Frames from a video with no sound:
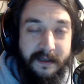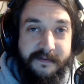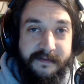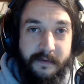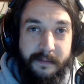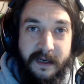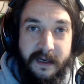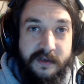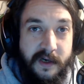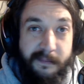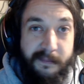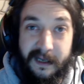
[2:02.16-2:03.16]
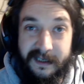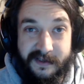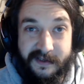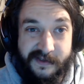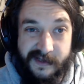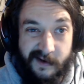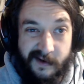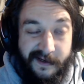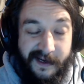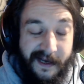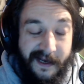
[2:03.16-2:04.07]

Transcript: It's from a John Bellion song.